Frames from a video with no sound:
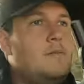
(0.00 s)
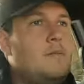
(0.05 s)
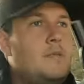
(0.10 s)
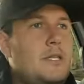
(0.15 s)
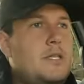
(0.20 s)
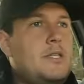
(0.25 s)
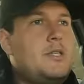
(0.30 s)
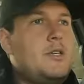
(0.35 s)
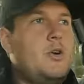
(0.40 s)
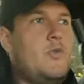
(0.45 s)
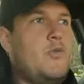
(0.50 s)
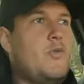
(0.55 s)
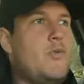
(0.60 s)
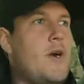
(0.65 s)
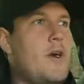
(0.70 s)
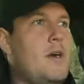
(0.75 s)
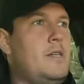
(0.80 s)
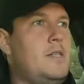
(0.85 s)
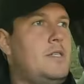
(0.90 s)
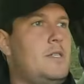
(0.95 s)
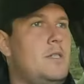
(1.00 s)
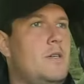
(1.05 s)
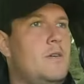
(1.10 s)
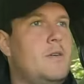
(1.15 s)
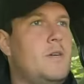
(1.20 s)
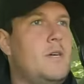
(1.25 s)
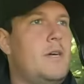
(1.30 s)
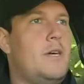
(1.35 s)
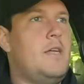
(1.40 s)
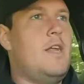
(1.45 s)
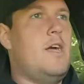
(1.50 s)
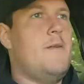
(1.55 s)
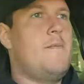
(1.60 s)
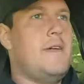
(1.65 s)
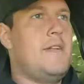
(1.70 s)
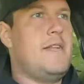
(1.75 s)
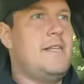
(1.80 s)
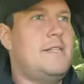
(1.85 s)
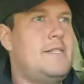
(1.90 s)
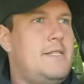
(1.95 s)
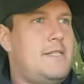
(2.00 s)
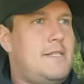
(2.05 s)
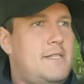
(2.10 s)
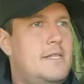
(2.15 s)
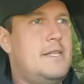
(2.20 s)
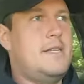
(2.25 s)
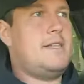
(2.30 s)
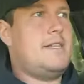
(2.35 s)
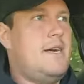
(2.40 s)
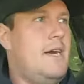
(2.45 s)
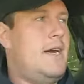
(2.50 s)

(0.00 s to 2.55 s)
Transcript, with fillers: But so far, so good. I mean, it's.